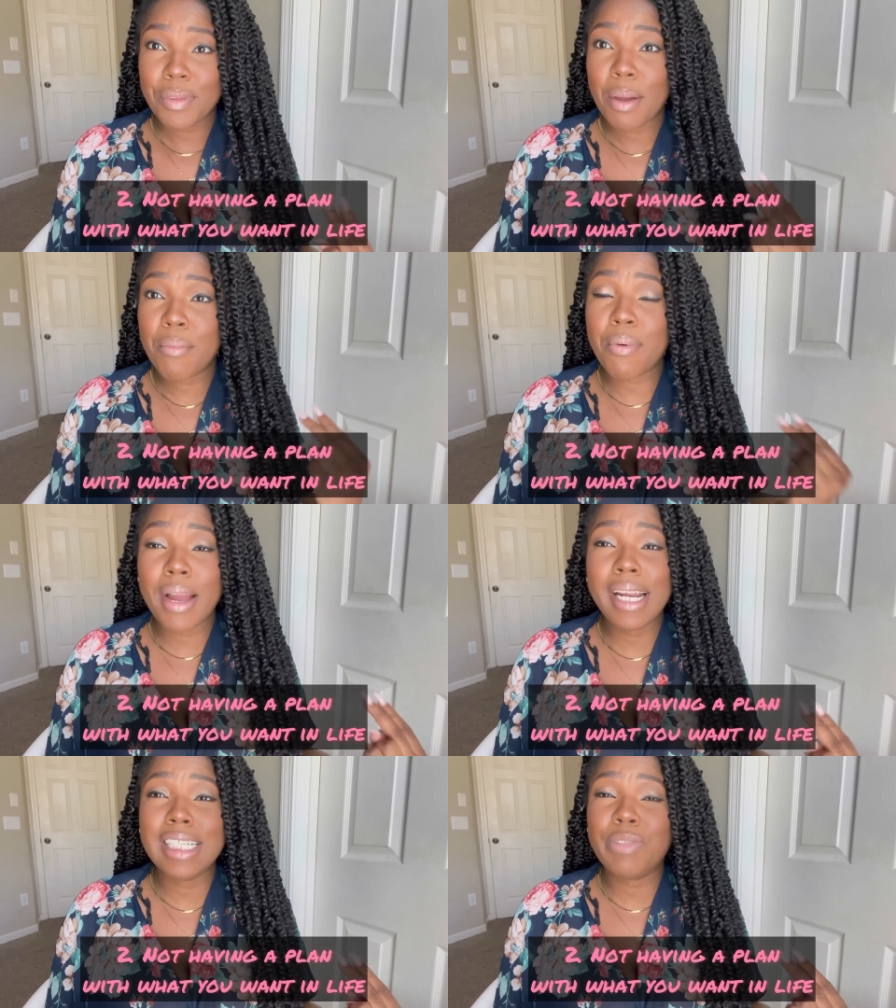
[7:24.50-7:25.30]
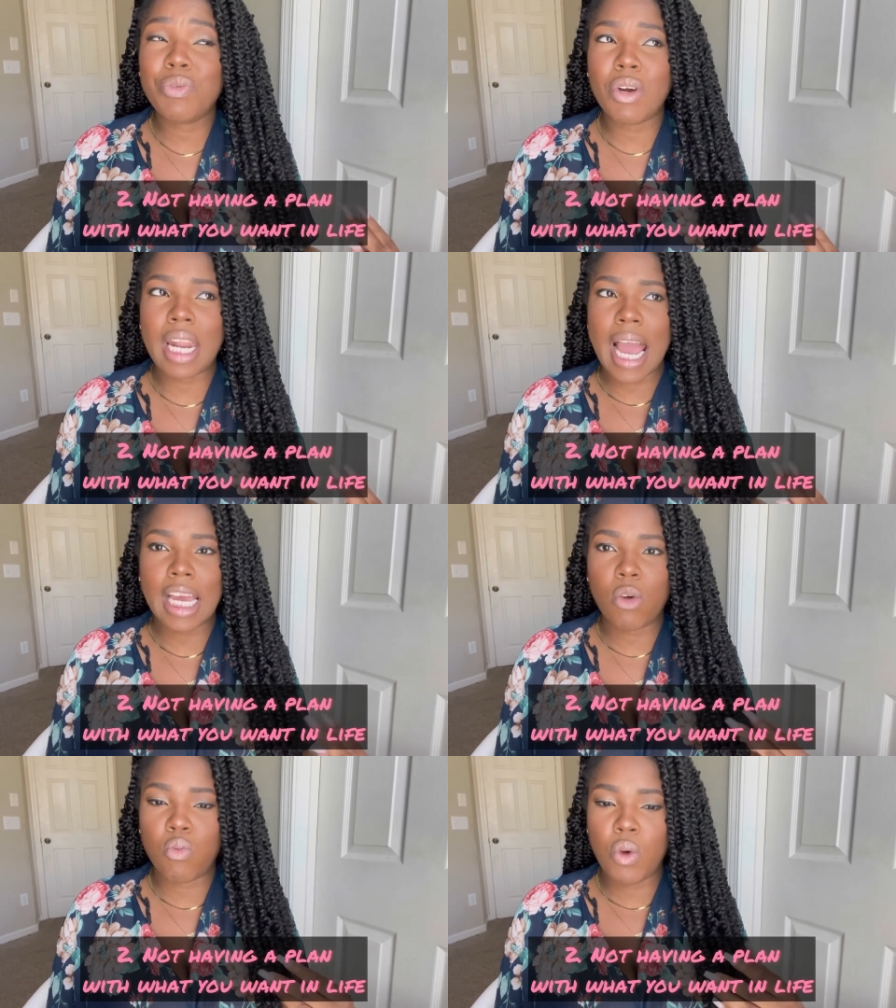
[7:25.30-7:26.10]
brand is for
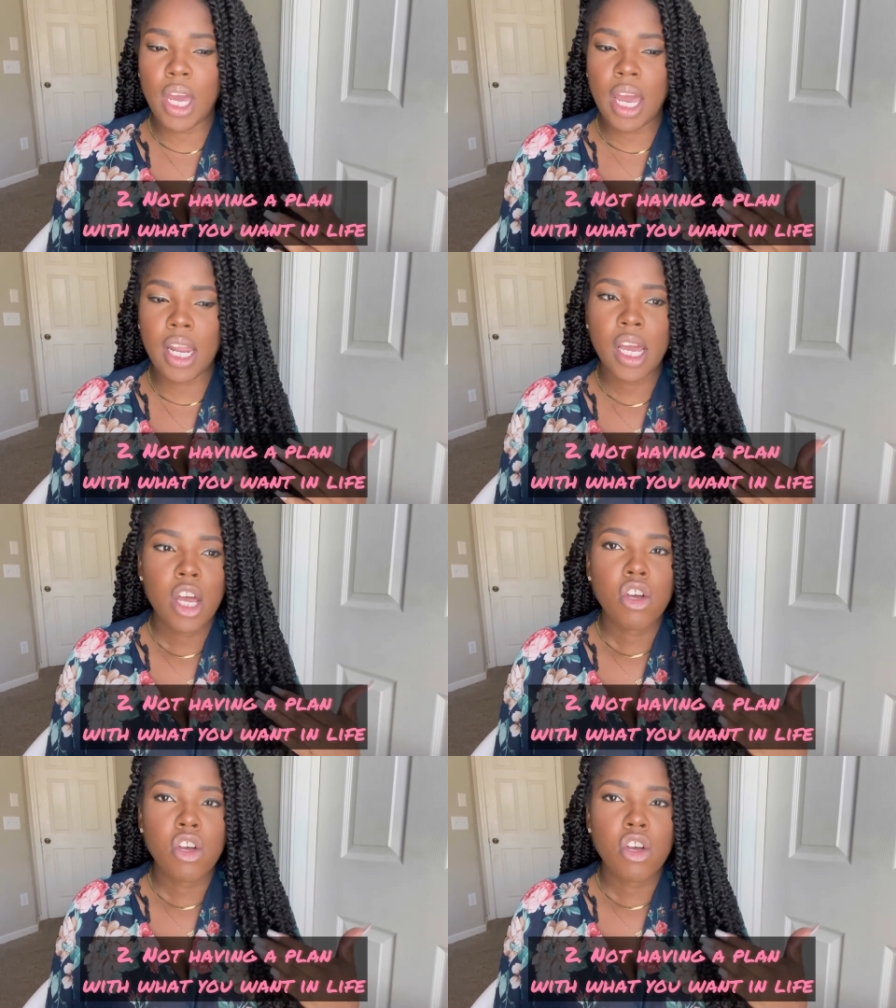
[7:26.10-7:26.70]
like when,